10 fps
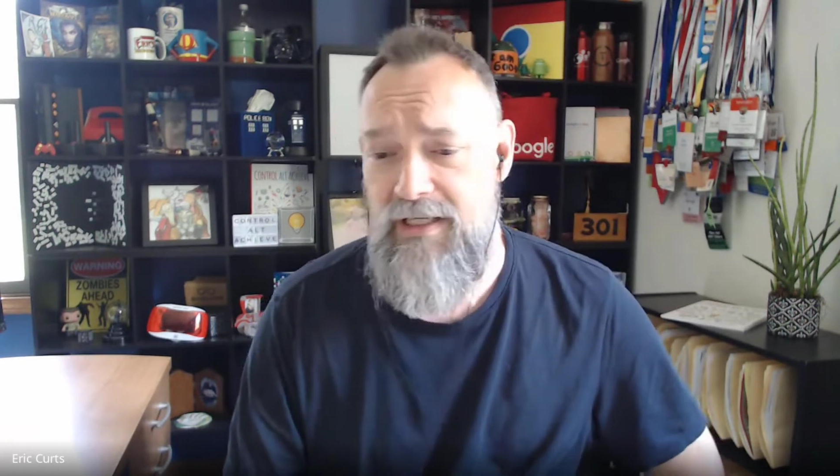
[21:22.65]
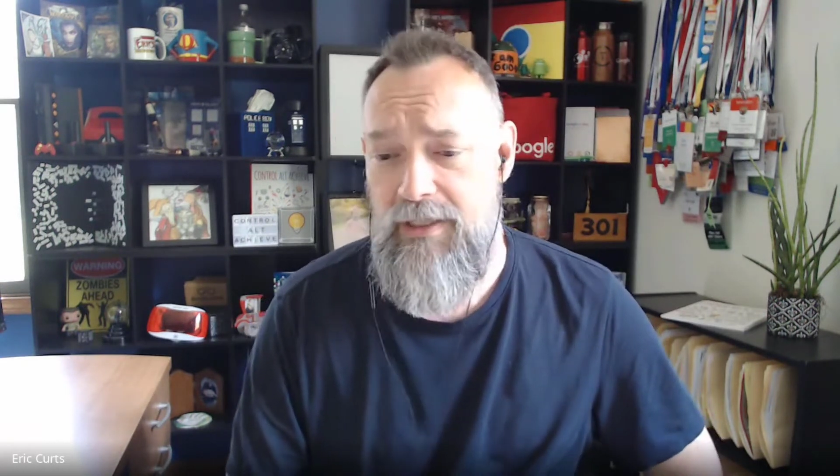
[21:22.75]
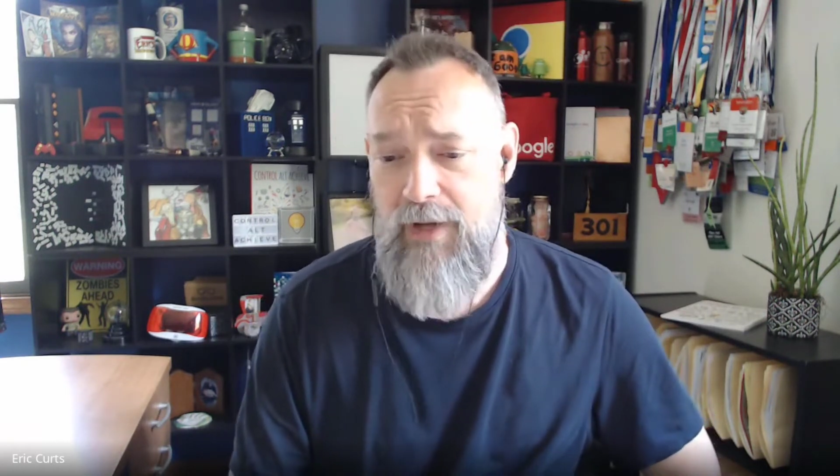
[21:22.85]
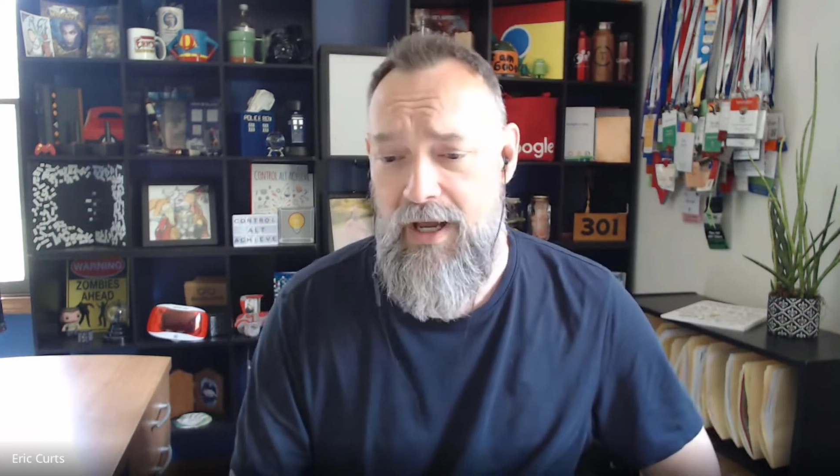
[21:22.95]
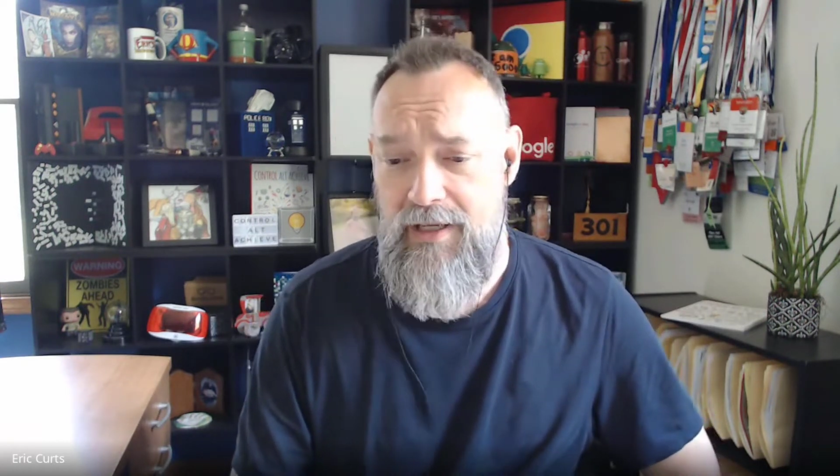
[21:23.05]

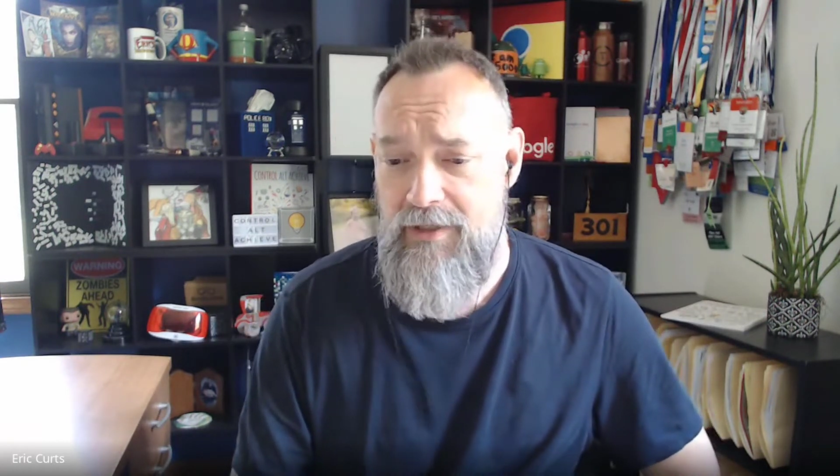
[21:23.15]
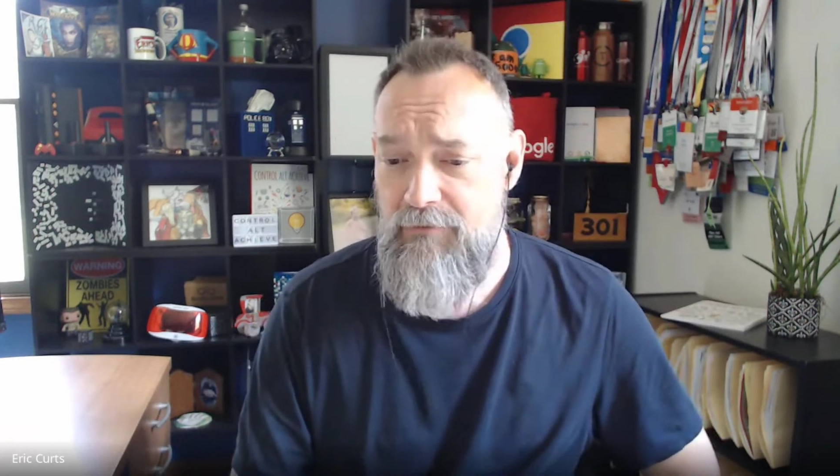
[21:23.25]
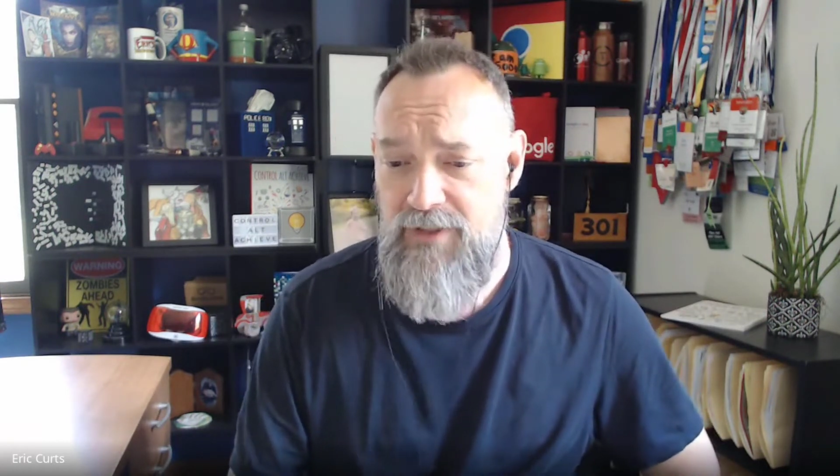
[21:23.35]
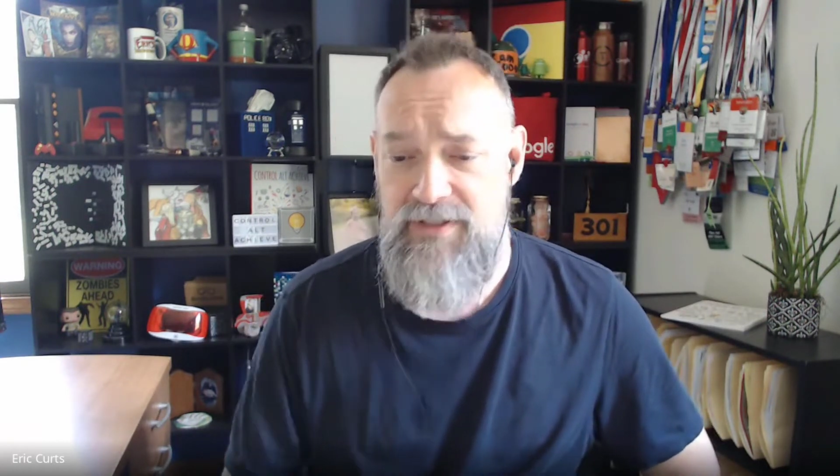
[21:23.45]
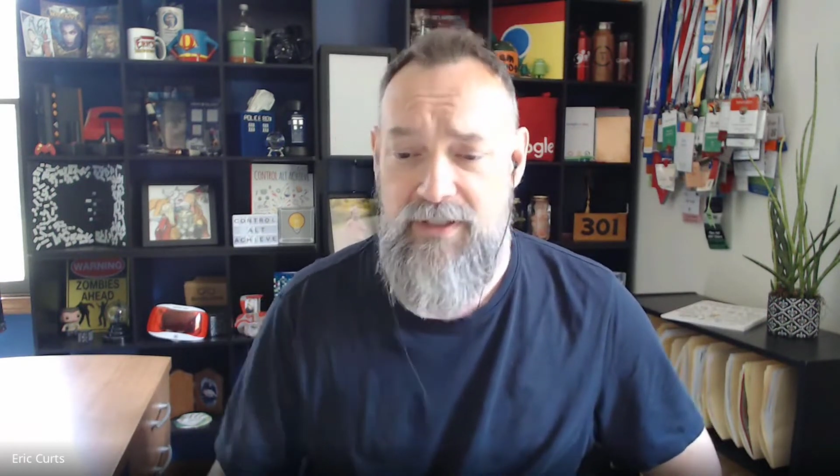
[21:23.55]
I
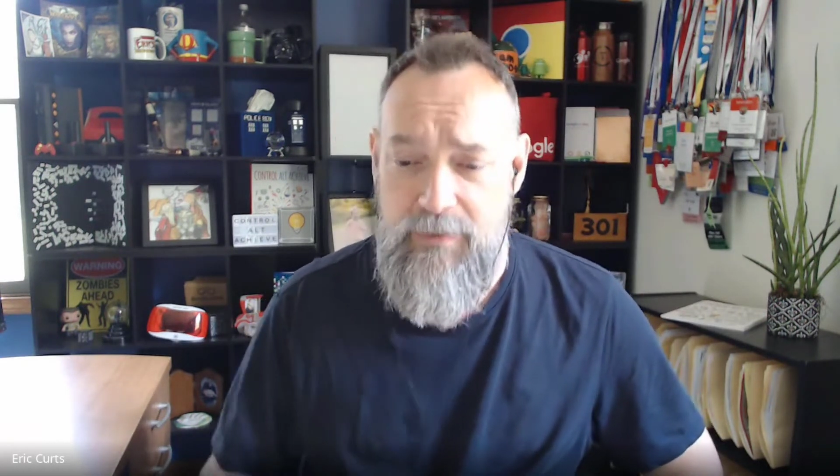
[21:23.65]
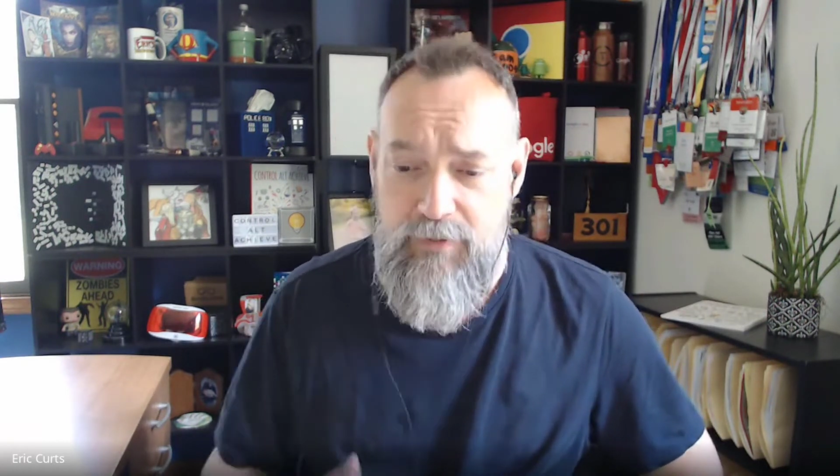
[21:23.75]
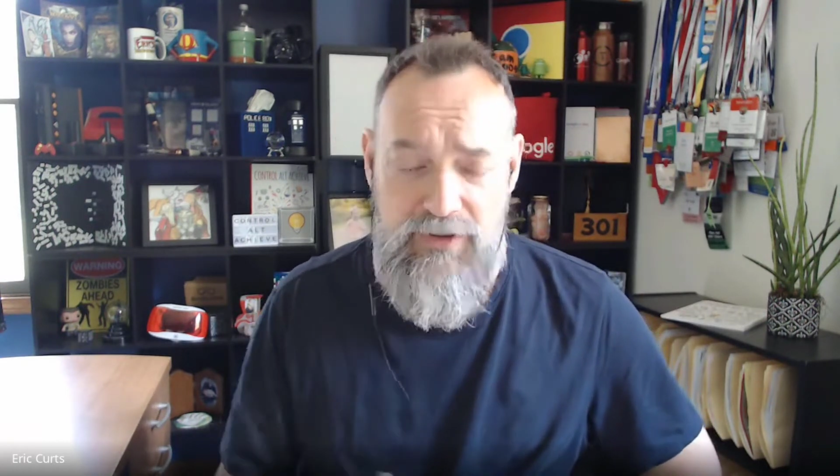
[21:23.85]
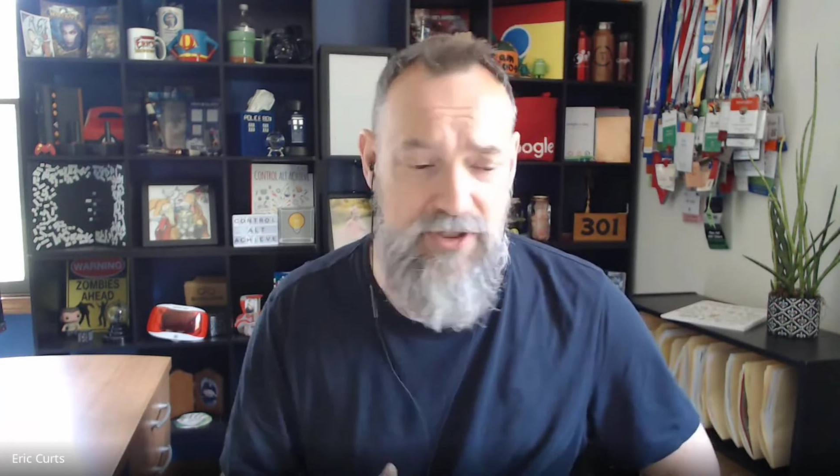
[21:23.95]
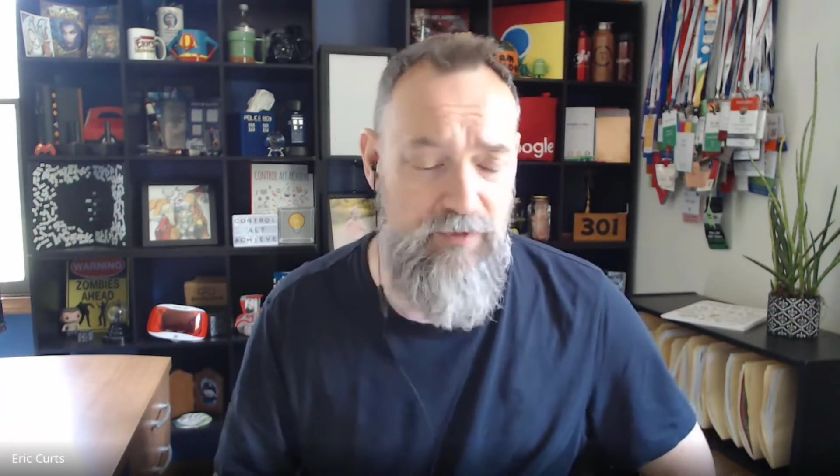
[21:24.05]
recently
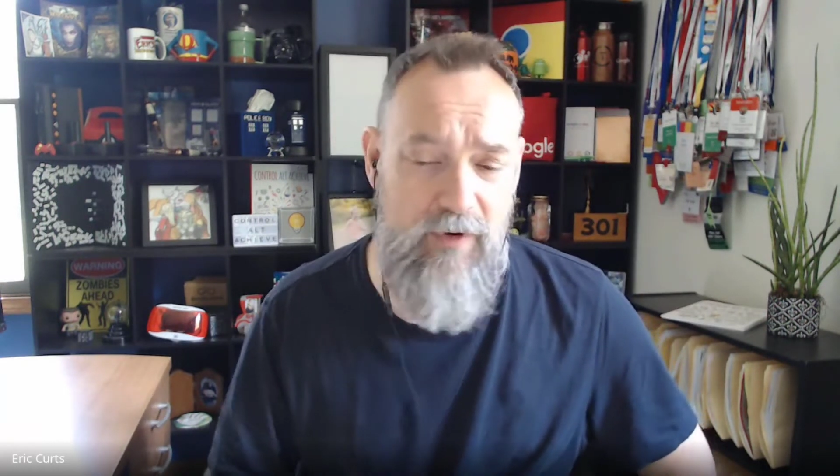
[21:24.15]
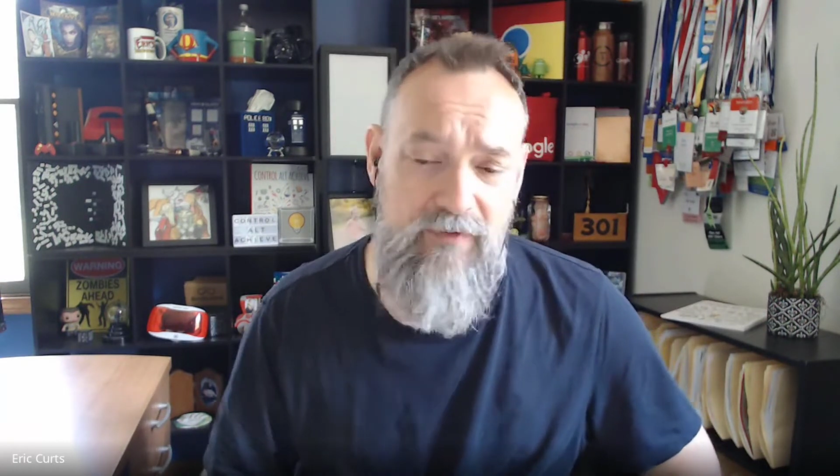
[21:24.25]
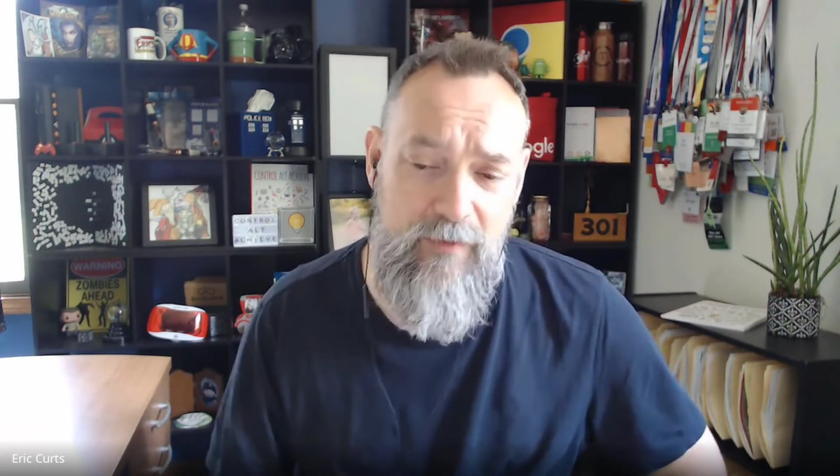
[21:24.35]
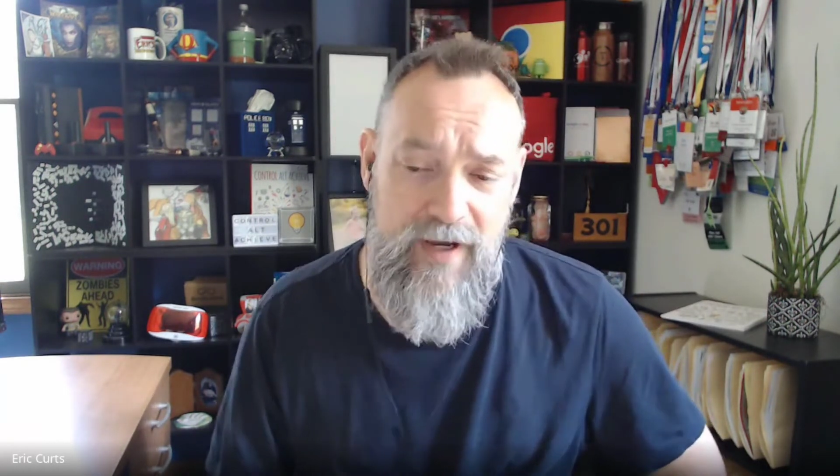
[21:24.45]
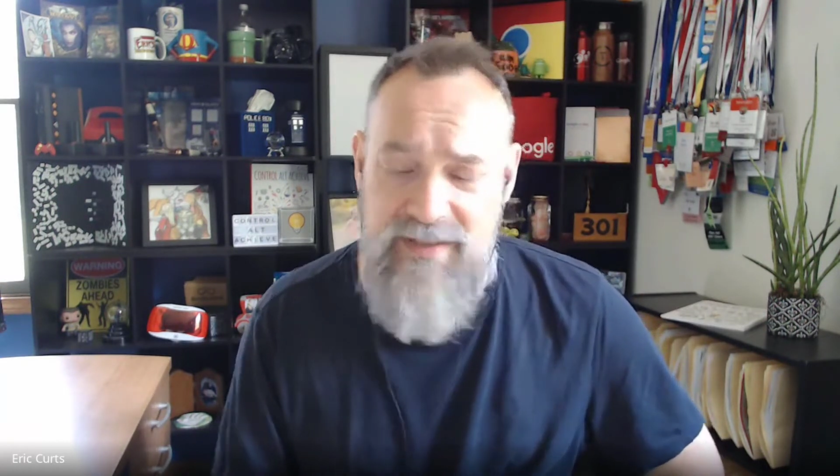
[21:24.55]
purchased one
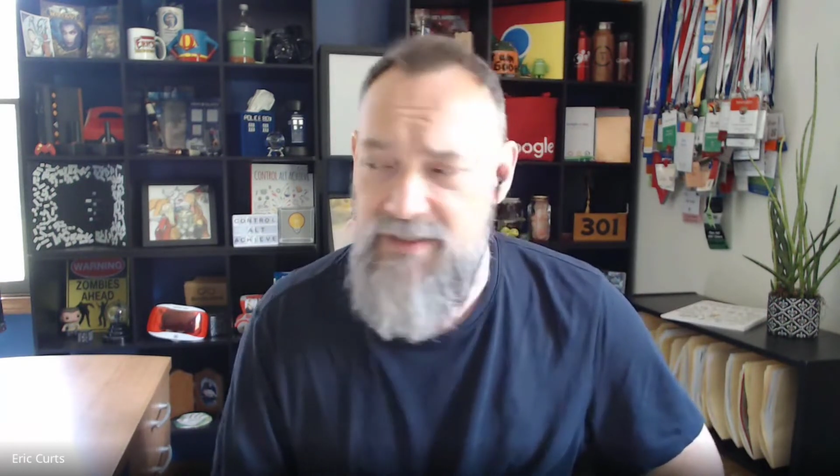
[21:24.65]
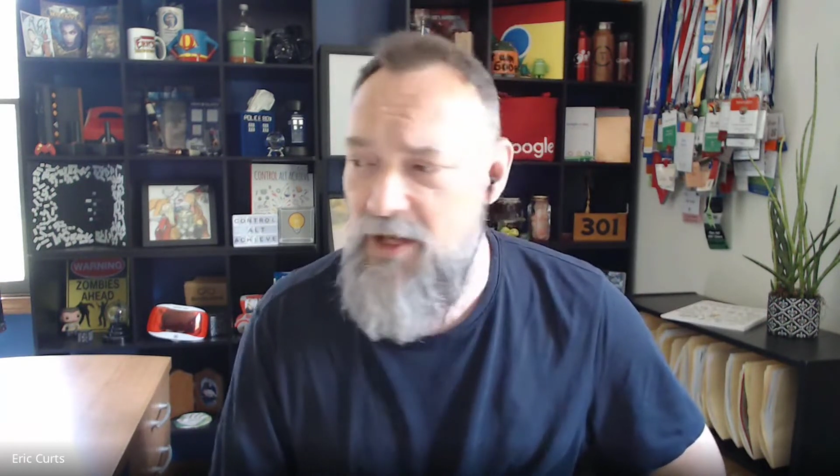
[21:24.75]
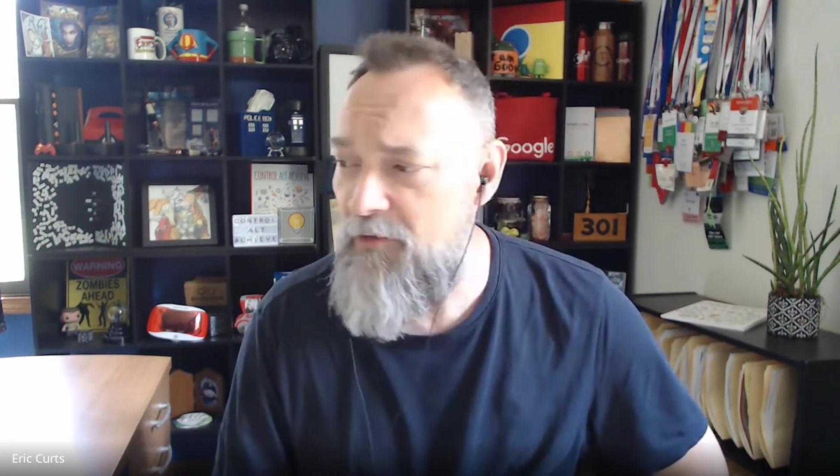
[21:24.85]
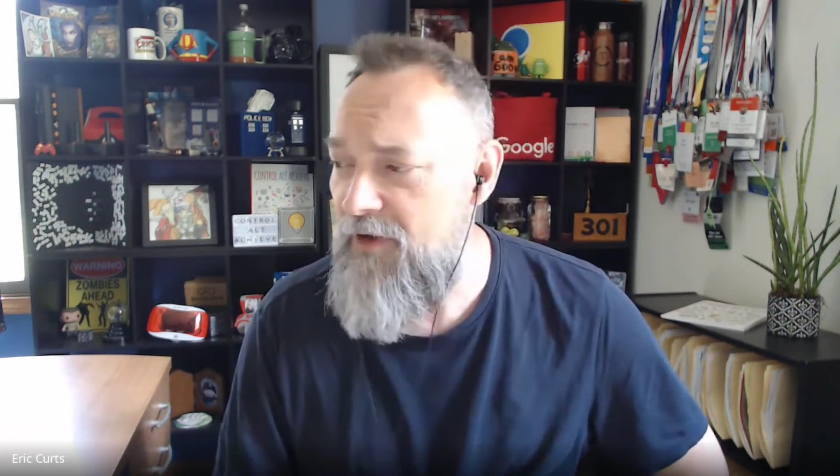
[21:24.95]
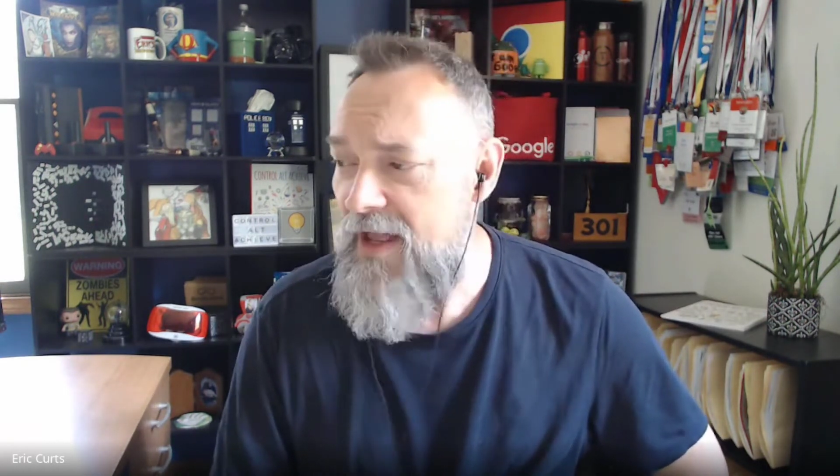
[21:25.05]
for myself